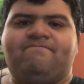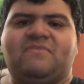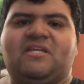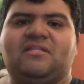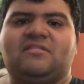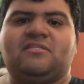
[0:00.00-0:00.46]

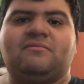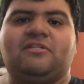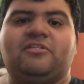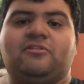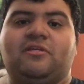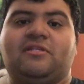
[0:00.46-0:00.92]

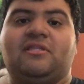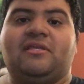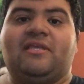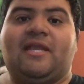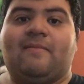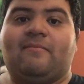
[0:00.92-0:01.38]
need to look at the
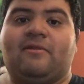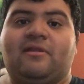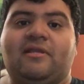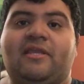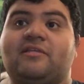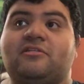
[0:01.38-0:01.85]
camera.
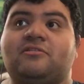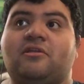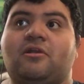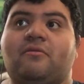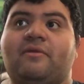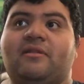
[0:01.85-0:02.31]
I can't just
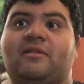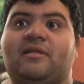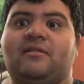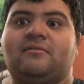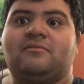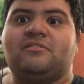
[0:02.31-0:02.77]
look around, like
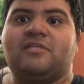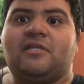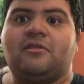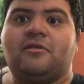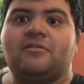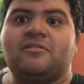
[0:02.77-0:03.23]
just
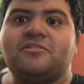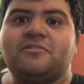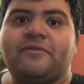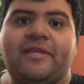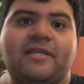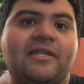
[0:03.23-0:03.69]
can't look at the
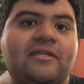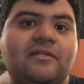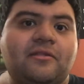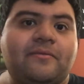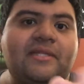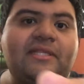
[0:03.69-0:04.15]
screen. I need to
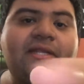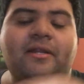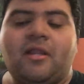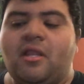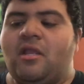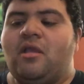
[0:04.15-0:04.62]
look right
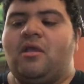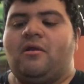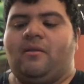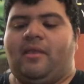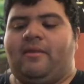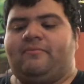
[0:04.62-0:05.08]
there.
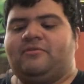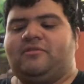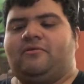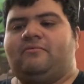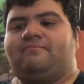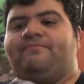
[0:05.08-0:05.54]
Okay,
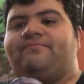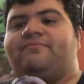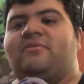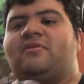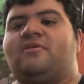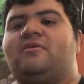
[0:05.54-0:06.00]
so
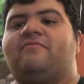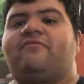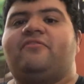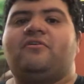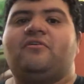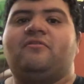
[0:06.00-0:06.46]

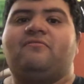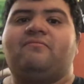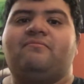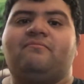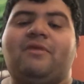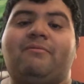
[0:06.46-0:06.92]
for
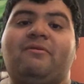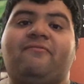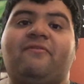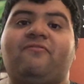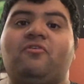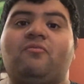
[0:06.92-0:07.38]
maybe
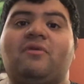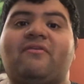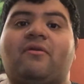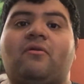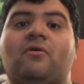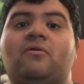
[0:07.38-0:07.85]
if you
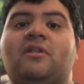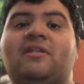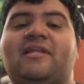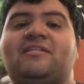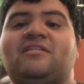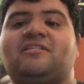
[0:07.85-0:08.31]
ever own
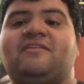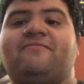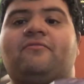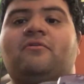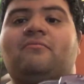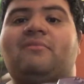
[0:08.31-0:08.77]

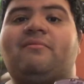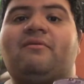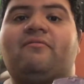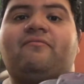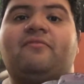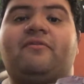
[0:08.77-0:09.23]
N64, maybe
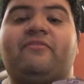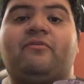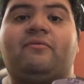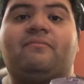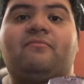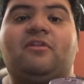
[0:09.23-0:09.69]
if one of you
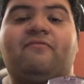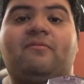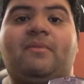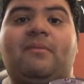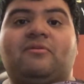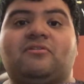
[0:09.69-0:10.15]

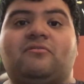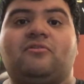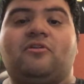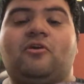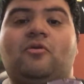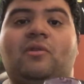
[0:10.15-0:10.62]
people don't
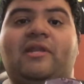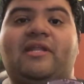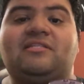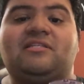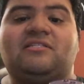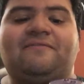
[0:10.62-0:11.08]
know what an
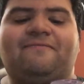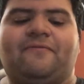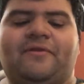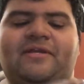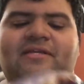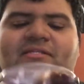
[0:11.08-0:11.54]

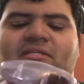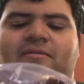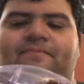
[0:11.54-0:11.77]
N64 is,